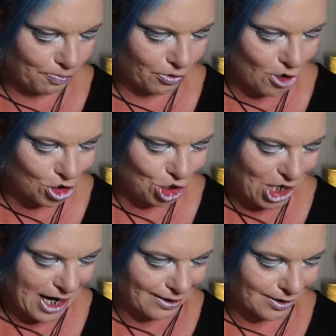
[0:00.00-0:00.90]

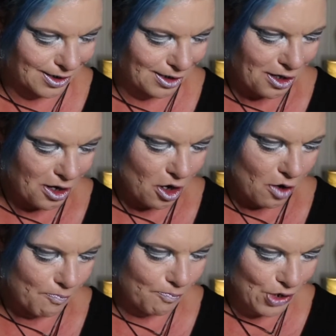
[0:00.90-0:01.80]
project.
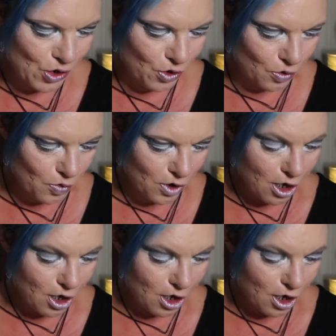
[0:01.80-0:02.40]
Boo.